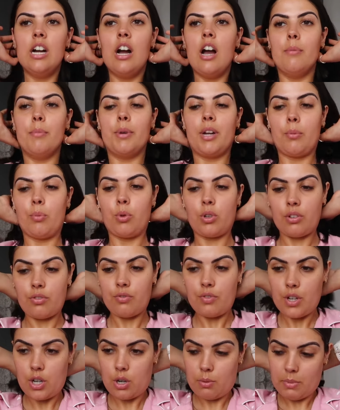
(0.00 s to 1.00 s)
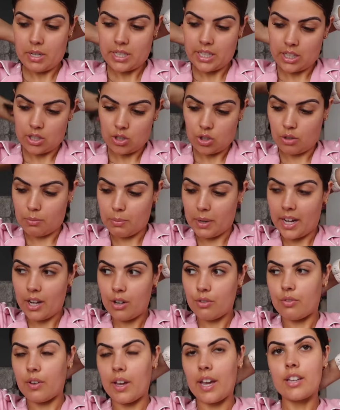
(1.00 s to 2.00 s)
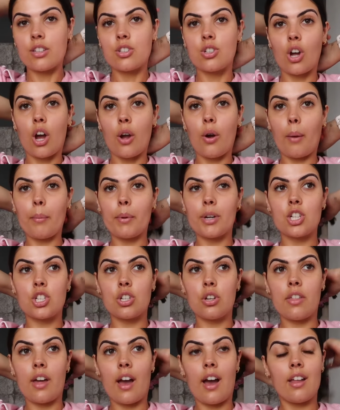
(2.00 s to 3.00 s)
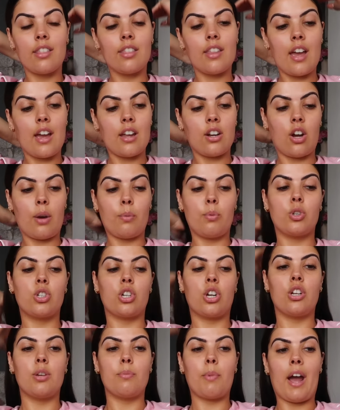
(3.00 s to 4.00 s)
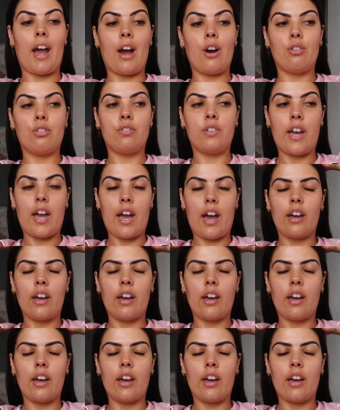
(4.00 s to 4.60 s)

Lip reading: and I want to film a TikTok of my outfit, so I'm gonna do that, and then I will show you my outfit.